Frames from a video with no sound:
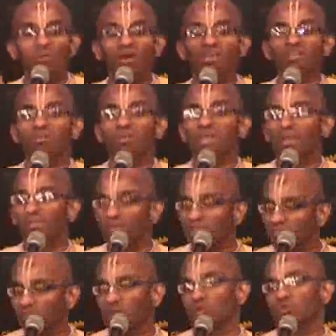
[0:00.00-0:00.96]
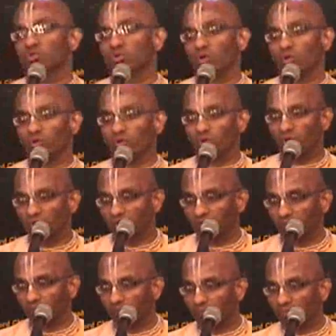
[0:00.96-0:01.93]
one is becoming spiritual or not.
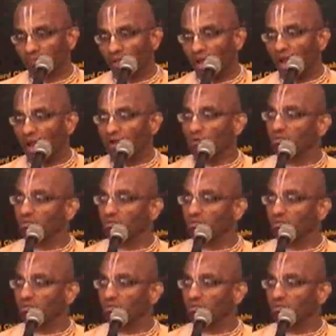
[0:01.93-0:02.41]
And